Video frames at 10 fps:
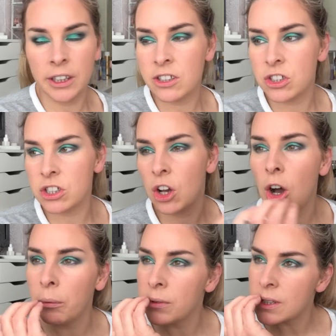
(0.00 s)
That's just
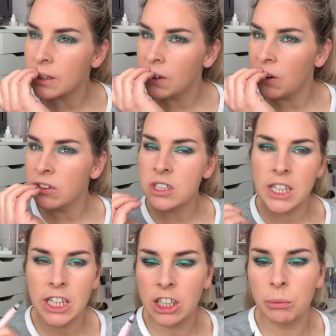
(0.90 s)

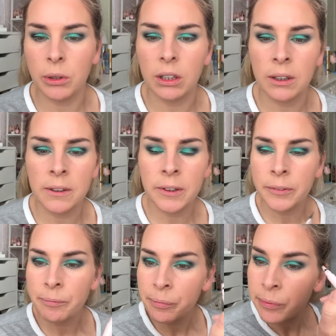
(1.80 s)
continual.
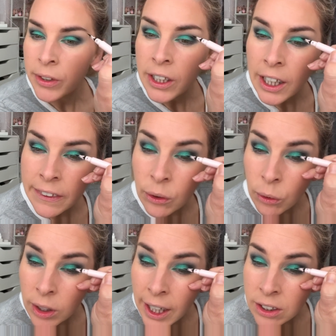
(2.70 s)
And they're
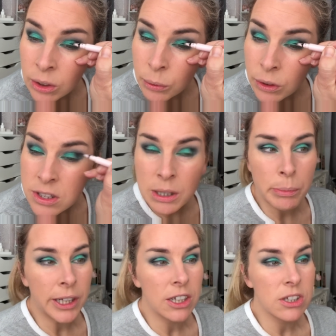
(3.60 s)
all heading towards the
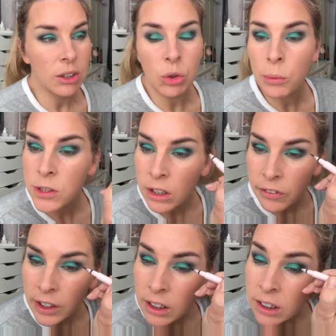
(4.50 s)
beach. So I hope it's
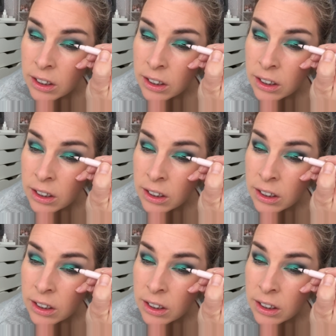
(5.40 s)
nothing.